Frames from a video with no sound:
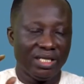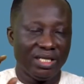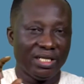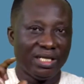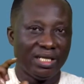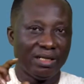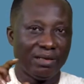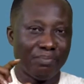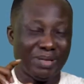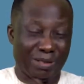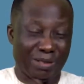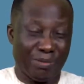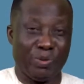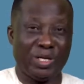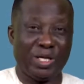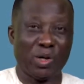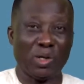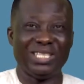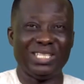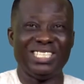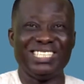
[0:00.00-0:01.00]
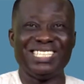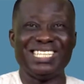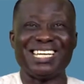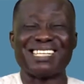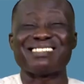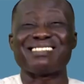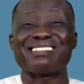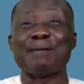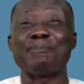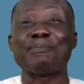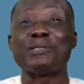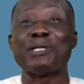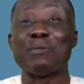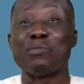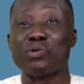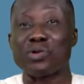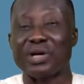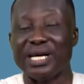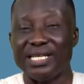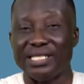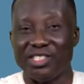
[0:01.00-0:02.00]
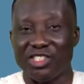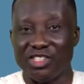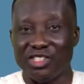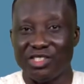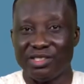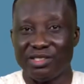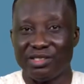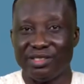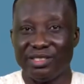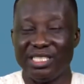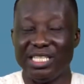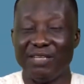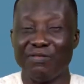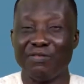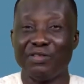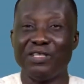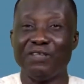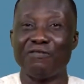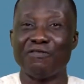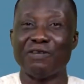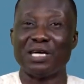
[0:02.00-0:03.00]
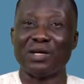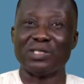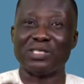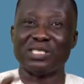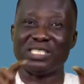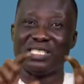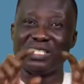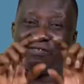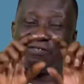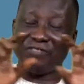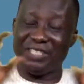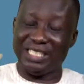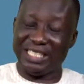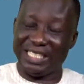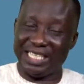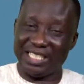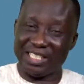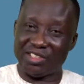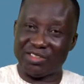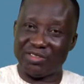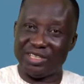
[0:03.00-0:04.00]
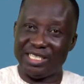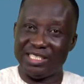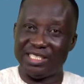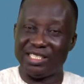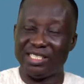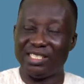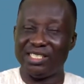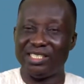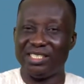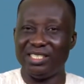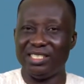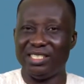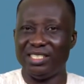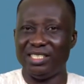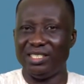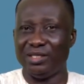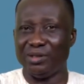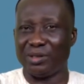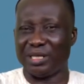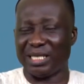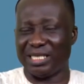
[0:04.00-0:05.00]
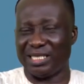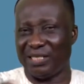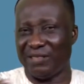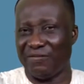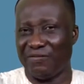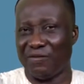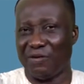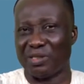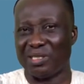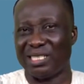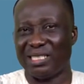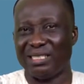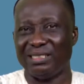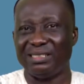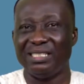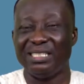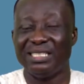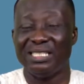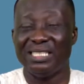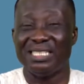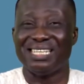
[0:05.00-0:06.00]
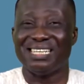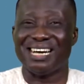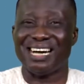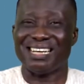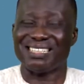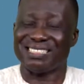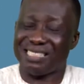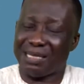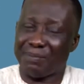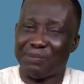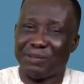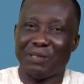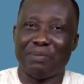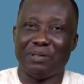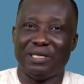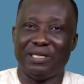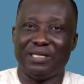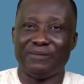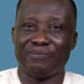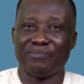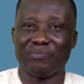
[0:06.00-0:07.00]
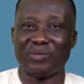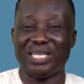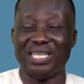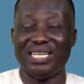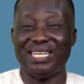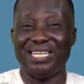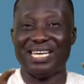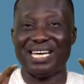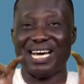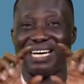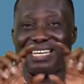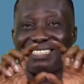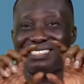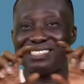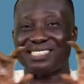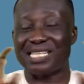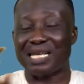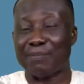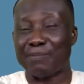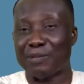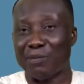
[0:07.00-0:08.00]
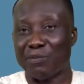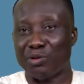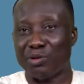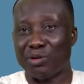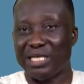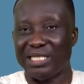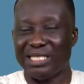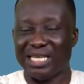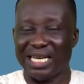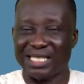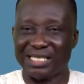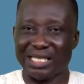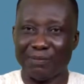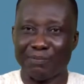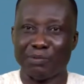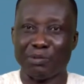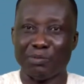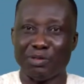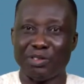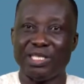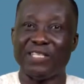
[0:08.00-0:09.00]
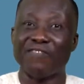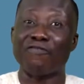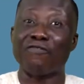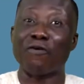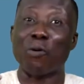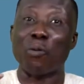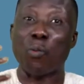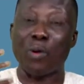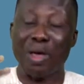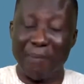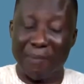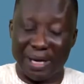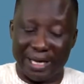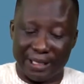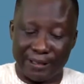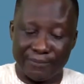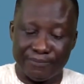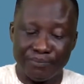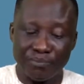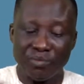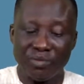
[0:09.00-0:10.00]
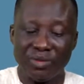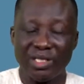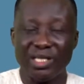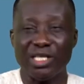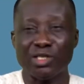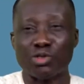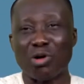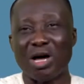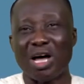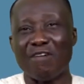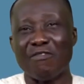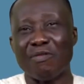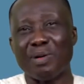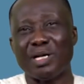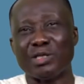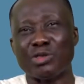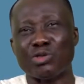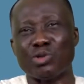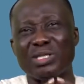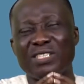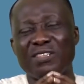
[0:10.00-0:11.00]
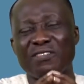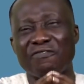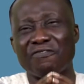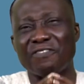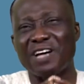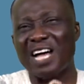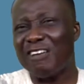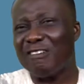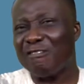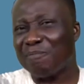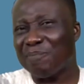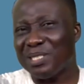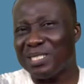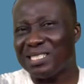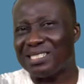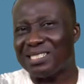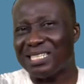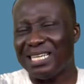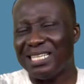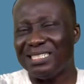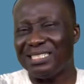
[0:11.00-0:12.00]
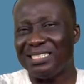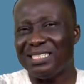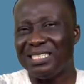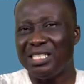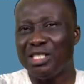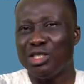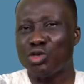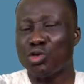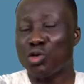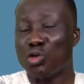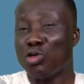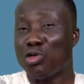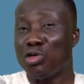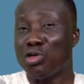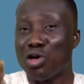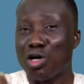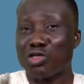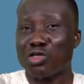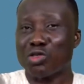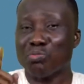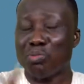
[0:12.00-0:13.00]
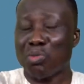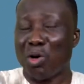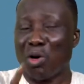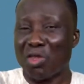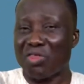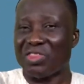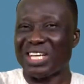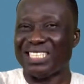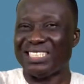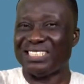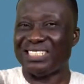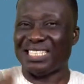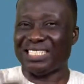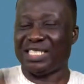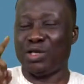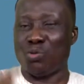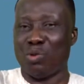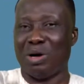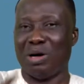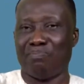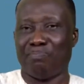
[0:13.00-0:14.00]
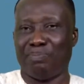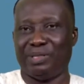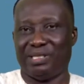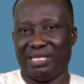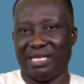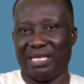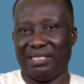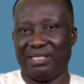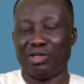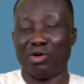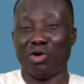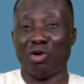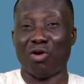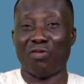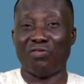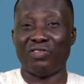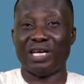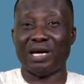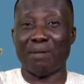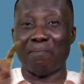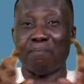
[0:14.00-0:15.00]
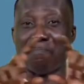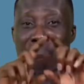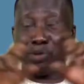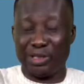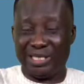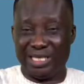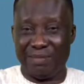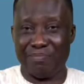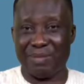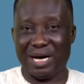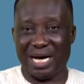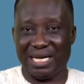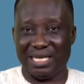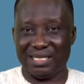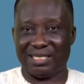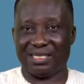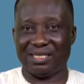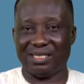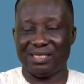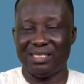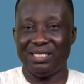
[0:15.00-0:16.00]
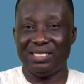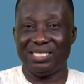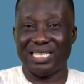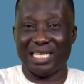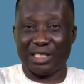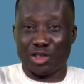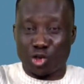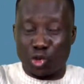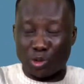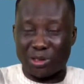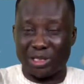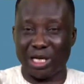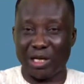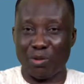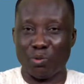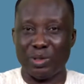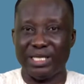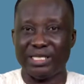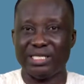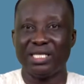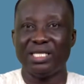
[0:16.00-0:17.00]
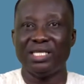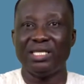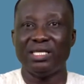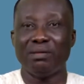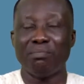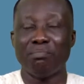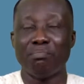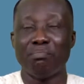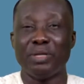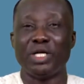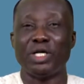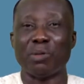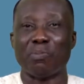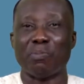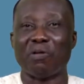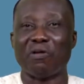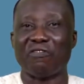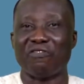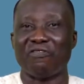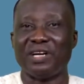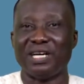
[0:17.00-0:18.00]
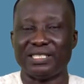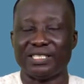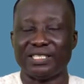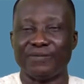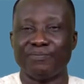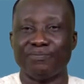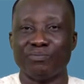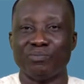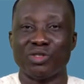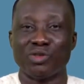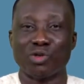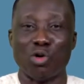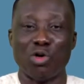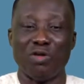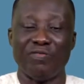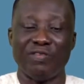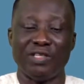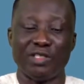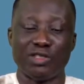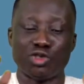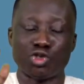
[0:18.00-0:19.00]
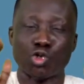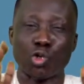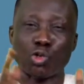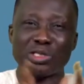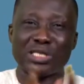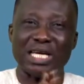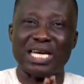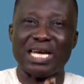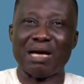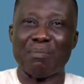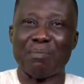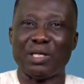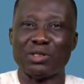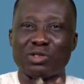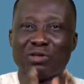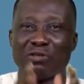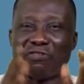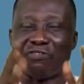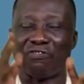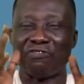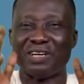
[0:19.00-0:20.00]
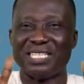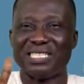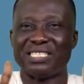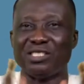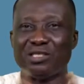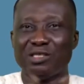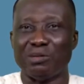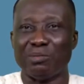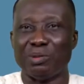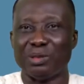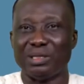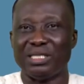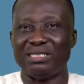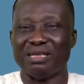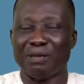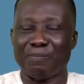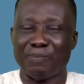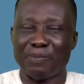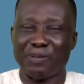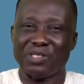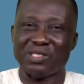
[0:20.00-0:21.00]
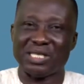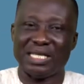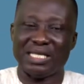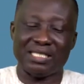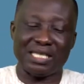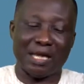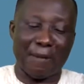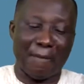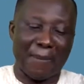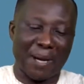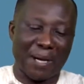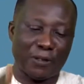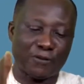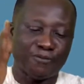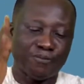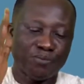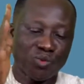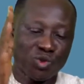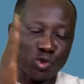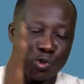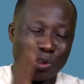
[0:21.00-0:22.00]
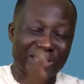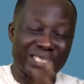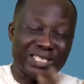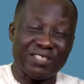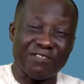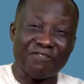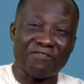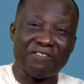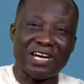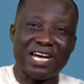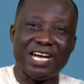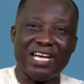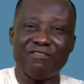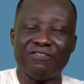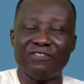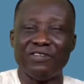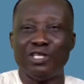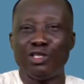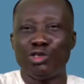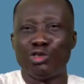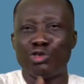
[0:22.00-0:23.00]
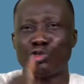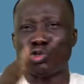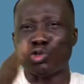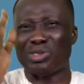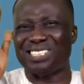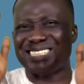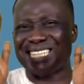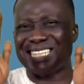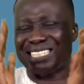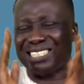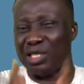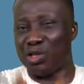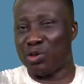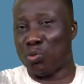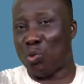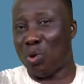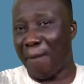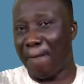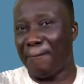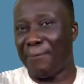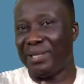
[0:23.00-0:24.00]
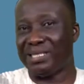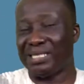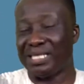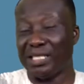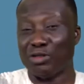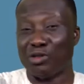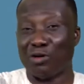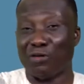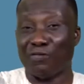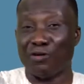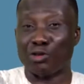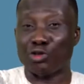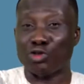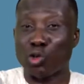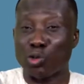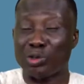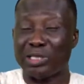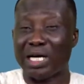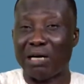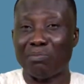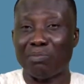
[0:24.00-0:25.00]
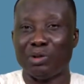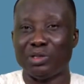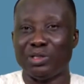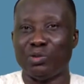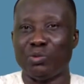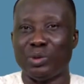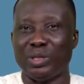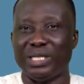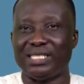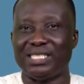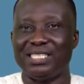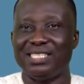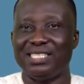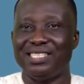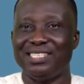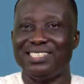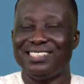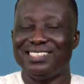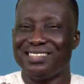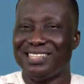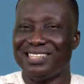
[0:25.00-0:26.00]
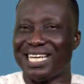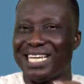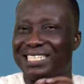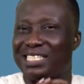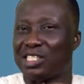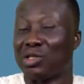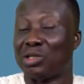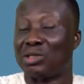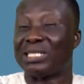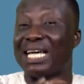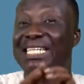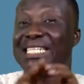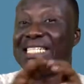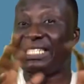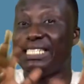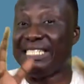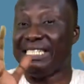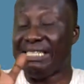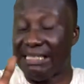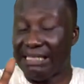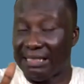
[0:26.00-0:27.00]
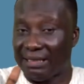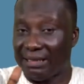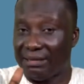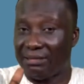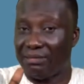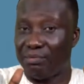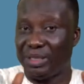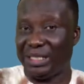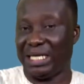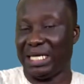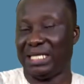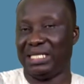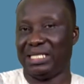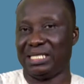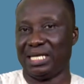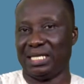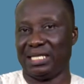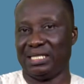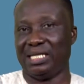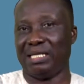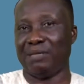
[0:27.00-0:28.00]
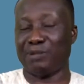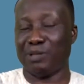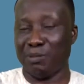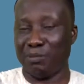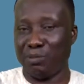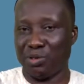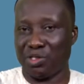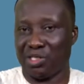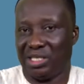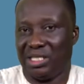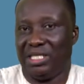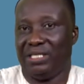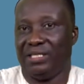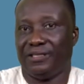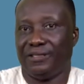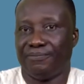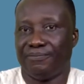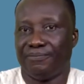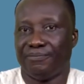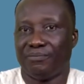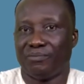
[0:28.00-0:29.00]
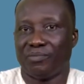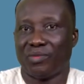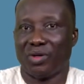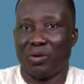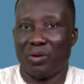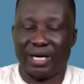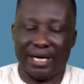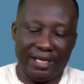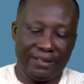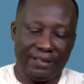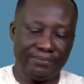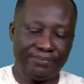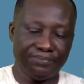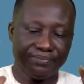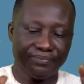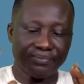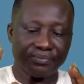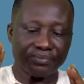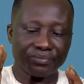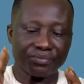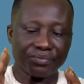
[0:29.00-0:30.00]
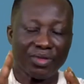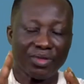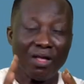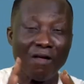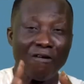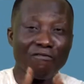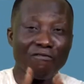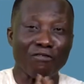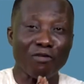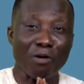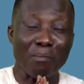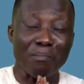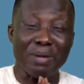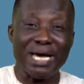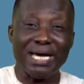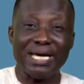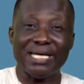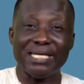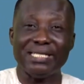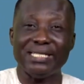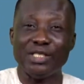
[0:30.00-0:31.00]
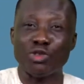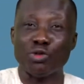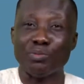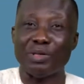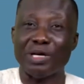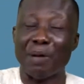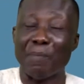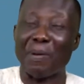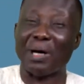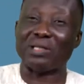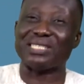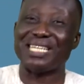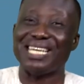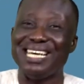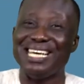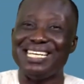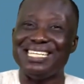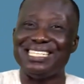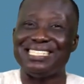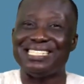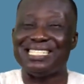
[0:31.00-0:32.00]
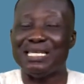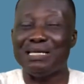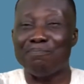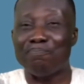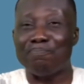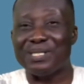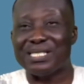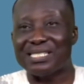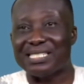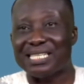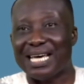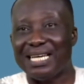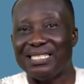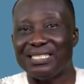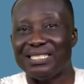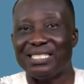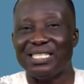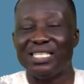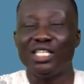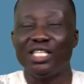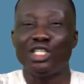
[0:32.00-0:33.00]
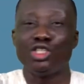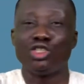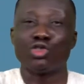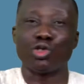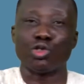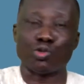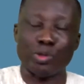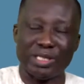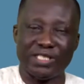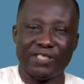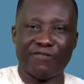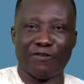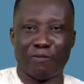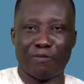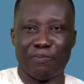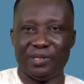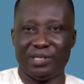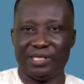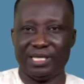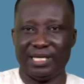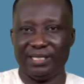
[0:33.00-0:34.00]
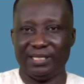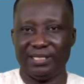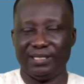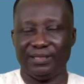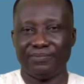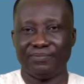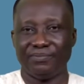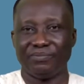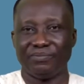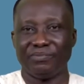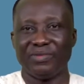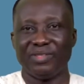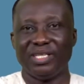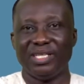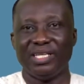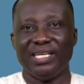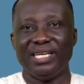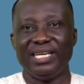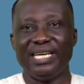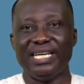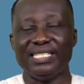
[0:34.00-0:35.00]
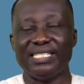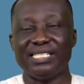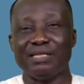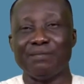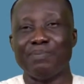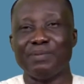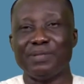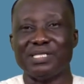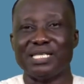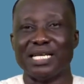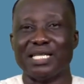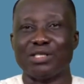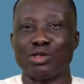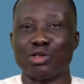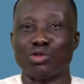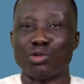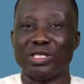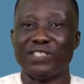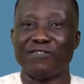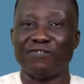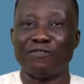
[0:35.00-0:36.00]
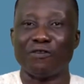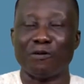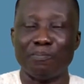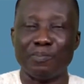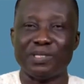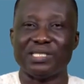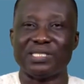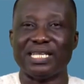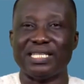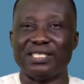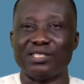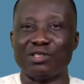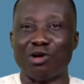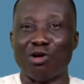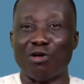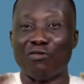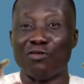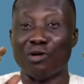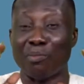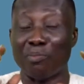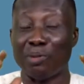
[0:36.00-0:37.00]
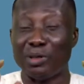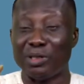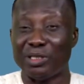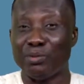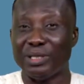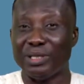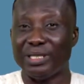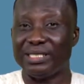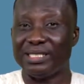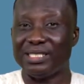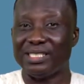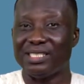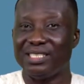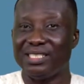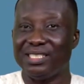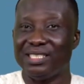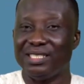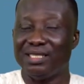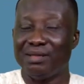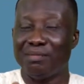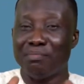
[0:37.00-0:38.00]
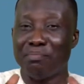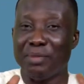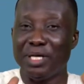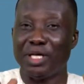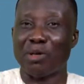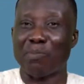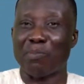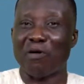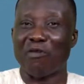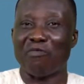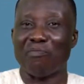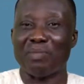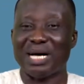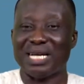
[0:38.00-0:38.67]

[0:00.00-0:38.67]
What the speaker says: But we call it the acceptable range. Even if you are not in the fitness range, you can still function acceptably in the acceptable range. The acceptable range for women is to have about 25% to not more than 31% of their body mass, their total weight, made up of fat. So if the total amount of fat in your body represents about 25 to 31% of your total body weight, that is not ideal, but that is acceptable still, okay? For men, it should be about 18% to 24%. 18% to 24% of your body weight made up of mass.